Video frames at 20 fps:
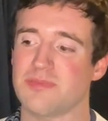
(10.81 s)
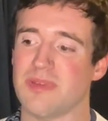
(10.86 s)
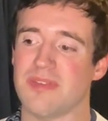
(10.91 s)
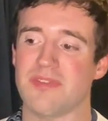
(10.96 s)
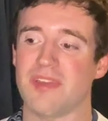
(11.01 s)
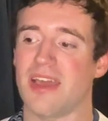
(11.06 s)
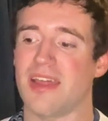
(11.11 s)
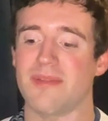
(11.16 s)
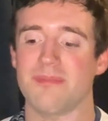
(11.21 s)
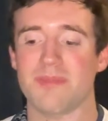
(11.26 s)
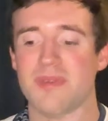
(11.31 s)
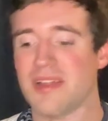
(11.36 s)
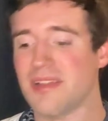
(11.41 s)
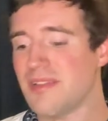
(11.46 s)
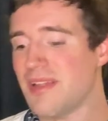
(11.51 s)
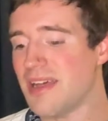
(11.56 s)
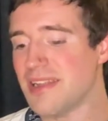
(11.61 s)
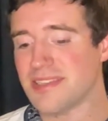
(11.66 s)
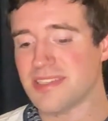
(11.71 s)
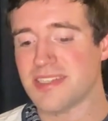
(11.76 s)
We've got a
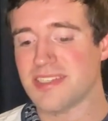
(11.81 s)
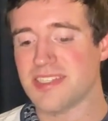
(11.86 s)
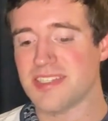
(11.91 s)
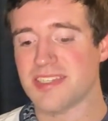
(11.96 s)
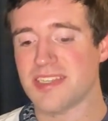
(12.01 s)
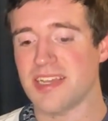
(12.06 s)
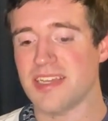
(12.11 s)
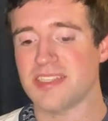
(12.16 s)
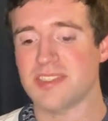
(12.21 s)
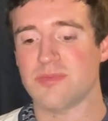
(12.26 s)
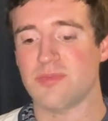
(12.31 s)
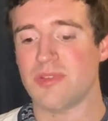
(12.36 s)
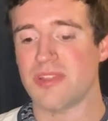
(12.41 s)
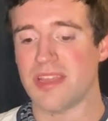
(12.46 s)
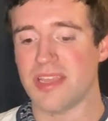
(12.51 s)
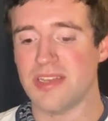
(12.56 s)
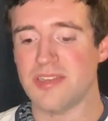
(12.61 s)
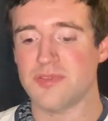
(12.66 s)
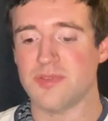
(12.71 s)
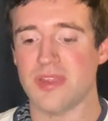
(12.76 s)
lot to discuss
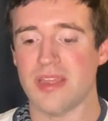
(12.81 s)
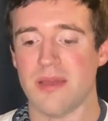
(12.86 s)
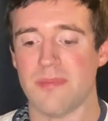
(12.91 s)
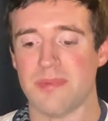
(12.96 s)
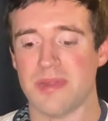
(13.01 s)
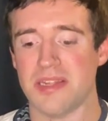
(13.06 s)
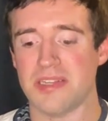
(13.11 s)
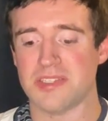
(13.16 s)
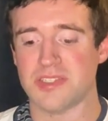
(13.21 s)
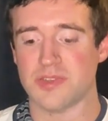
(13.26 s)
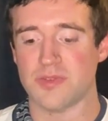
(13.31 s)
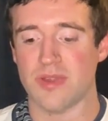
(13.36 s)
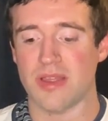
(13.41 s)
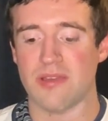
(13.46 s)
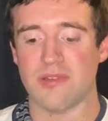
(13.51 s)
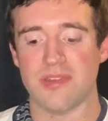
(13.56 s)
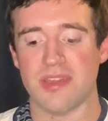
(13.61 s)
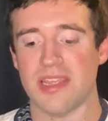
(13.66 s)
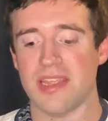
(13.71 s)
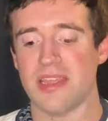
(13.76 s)
with injury updates
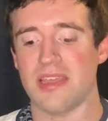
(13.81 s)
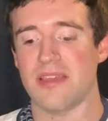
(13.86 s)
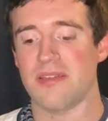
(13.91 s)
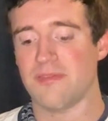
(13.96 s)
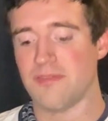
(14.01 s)
surrounding it